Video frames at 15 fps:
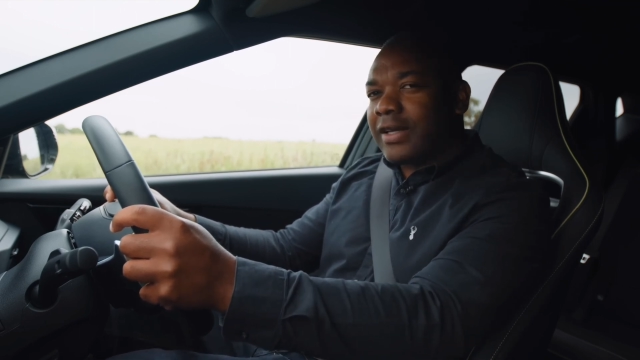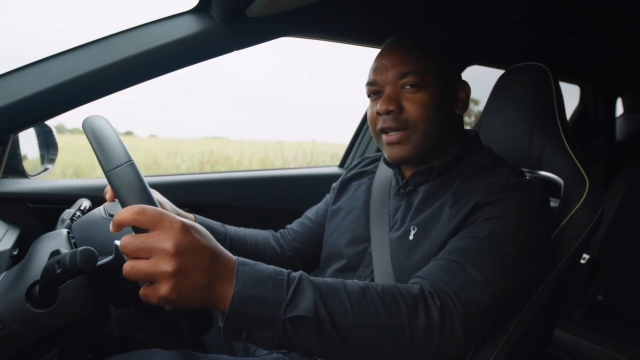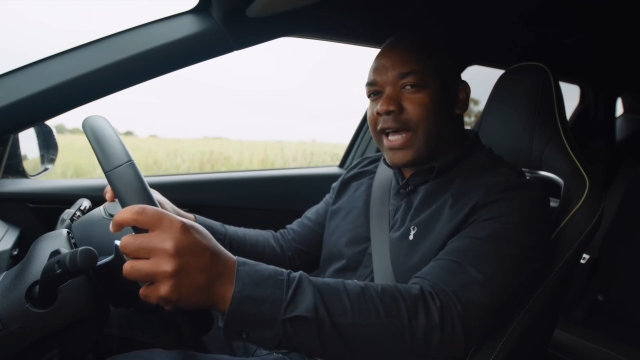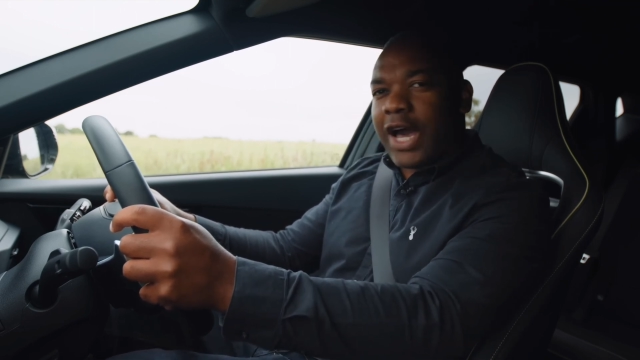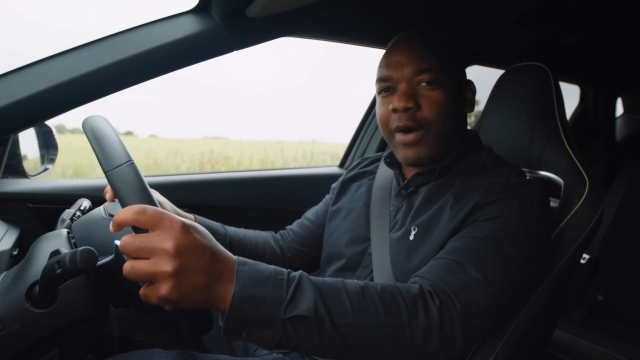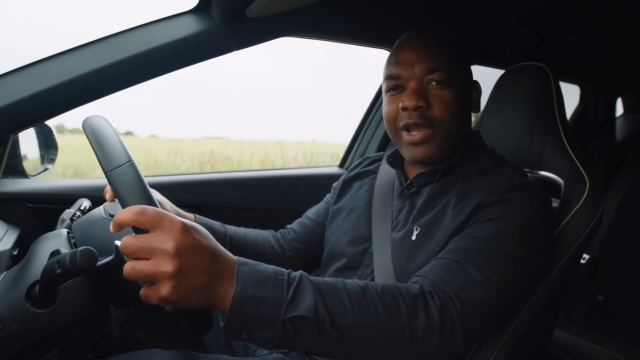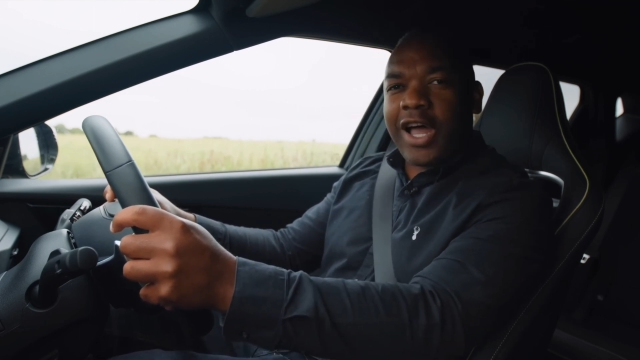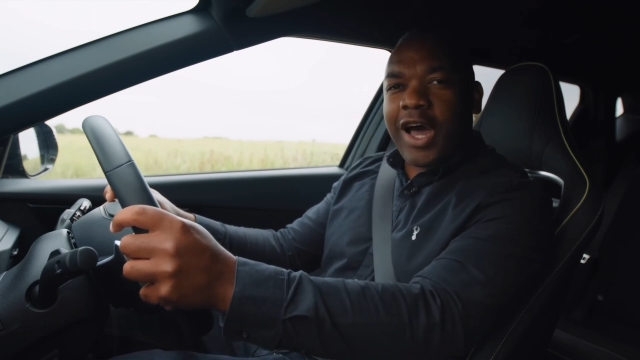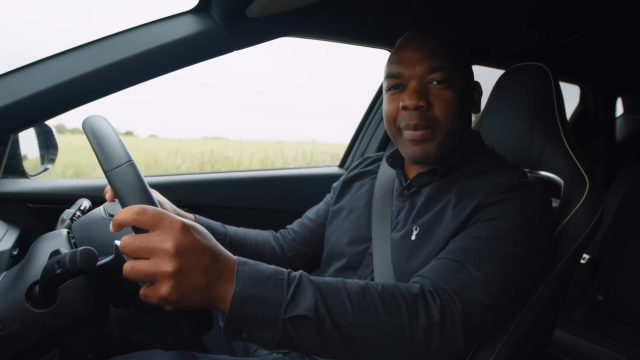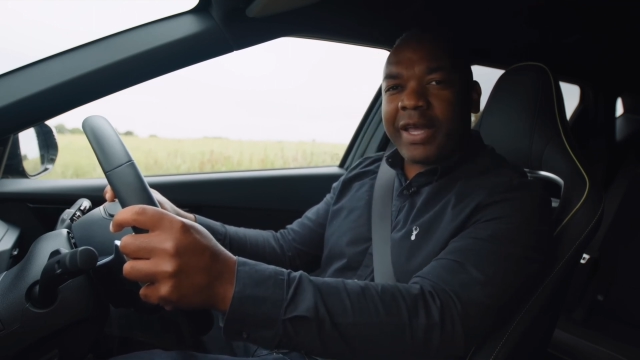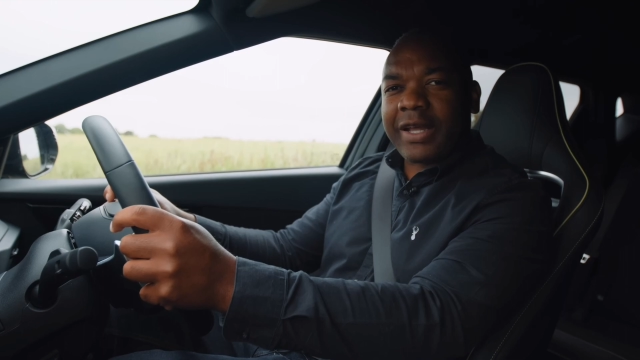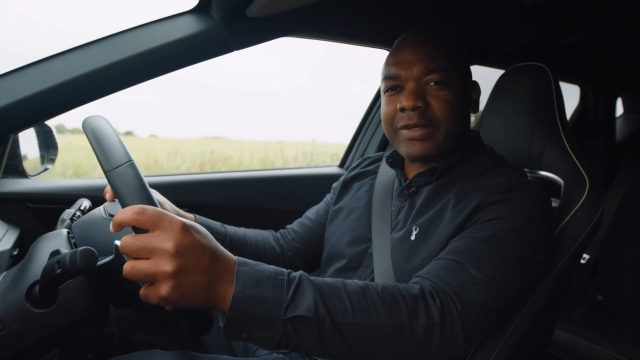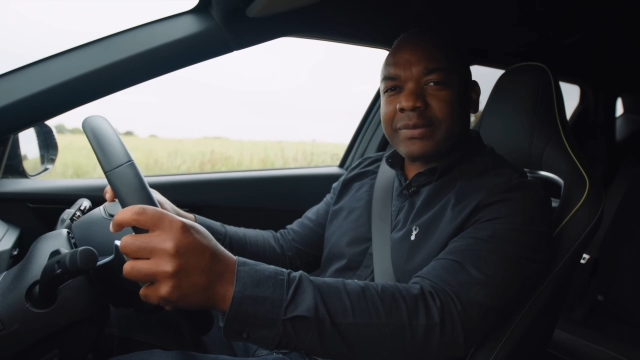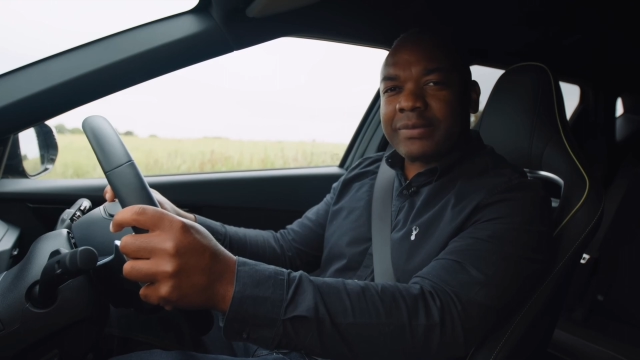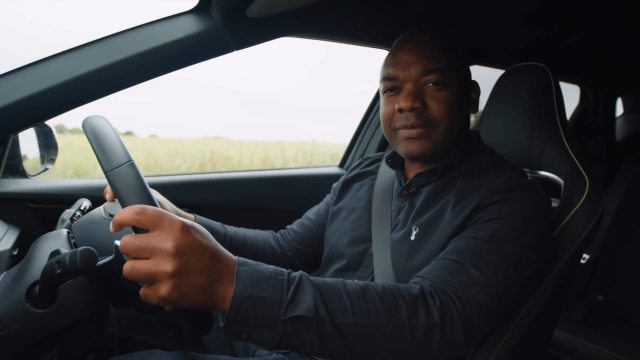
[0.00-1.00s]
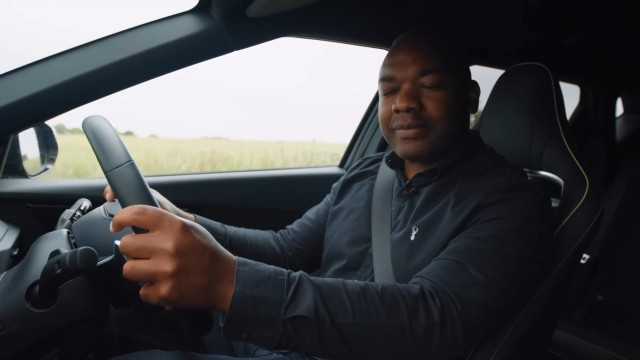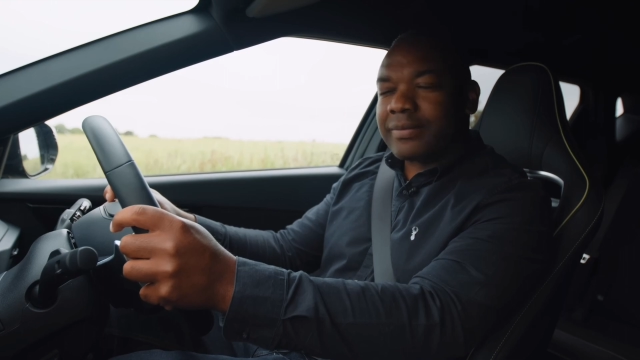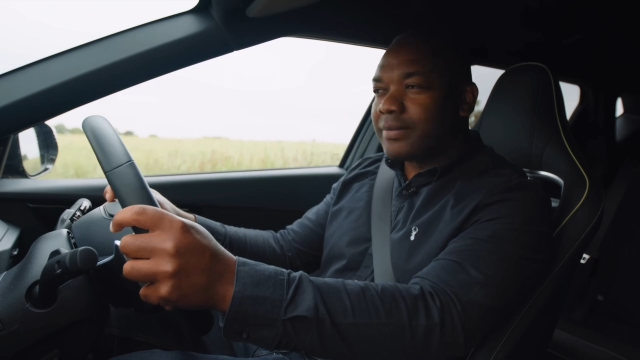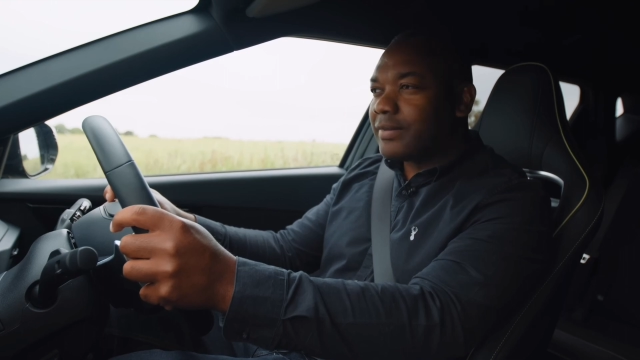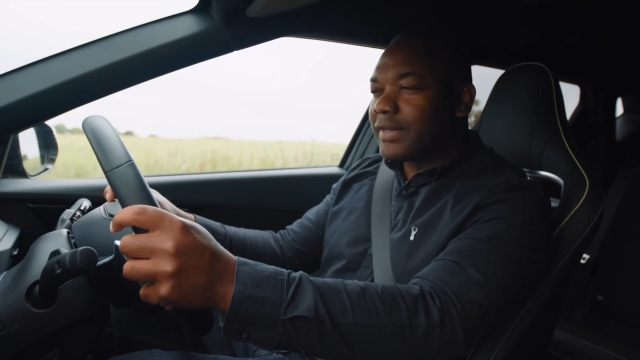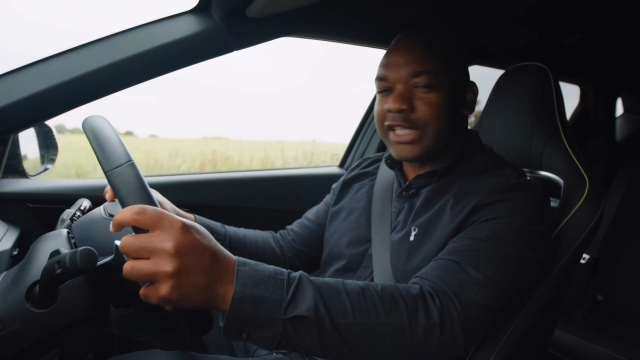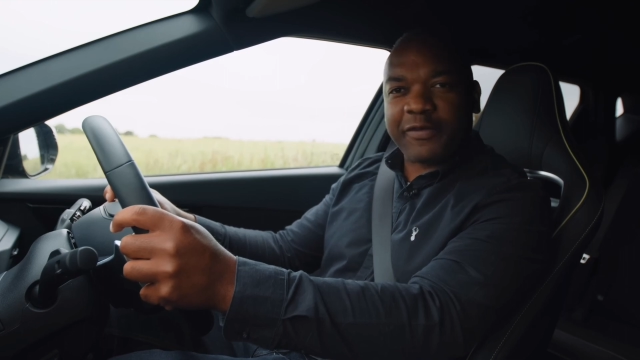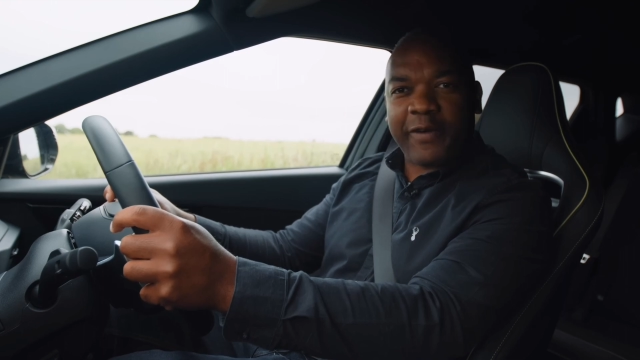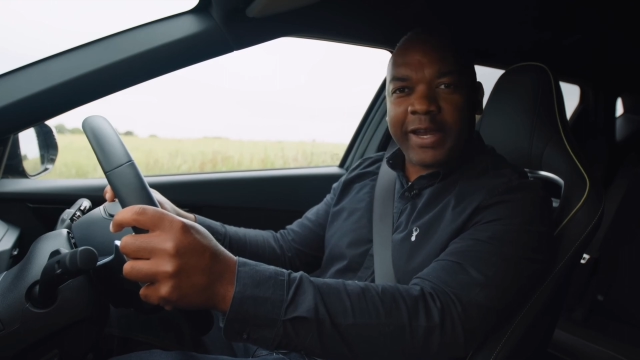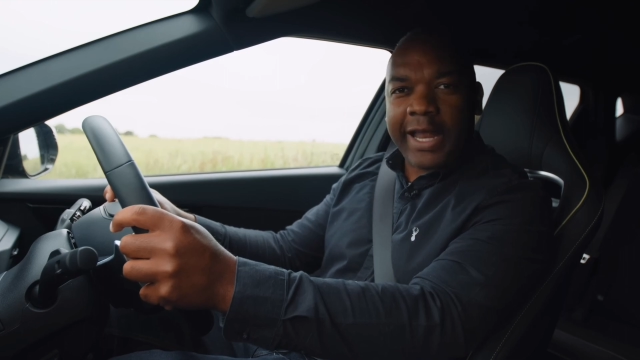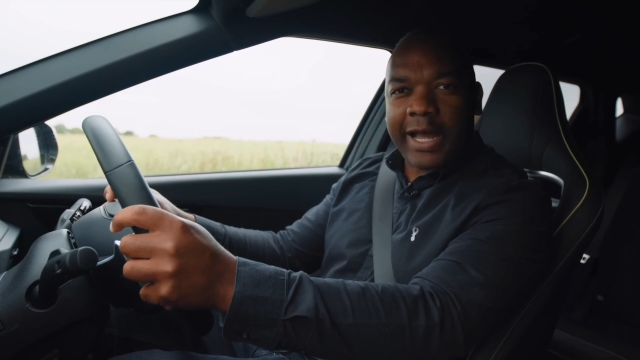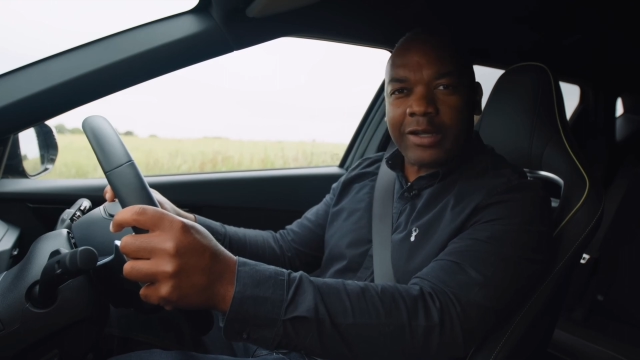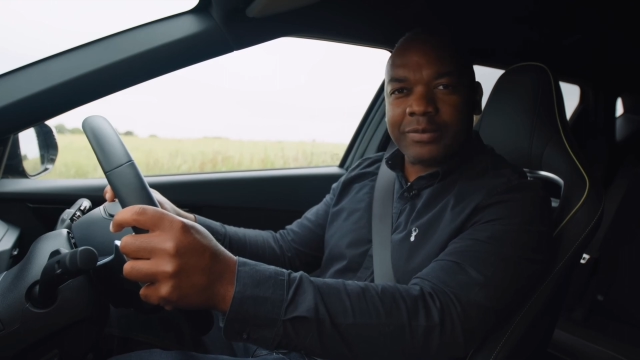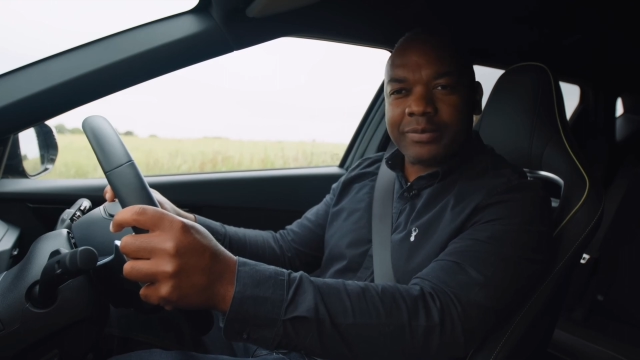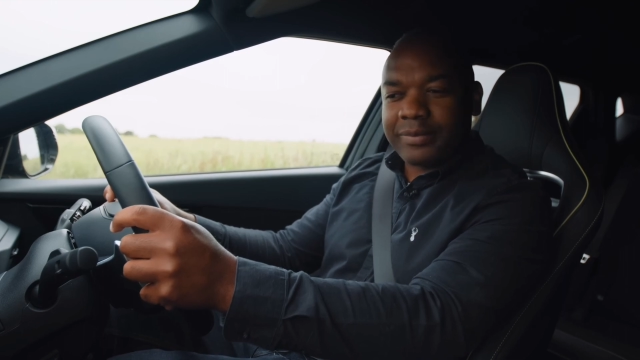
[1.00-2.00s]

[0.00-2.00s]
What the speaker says: How alarming? Let's find out.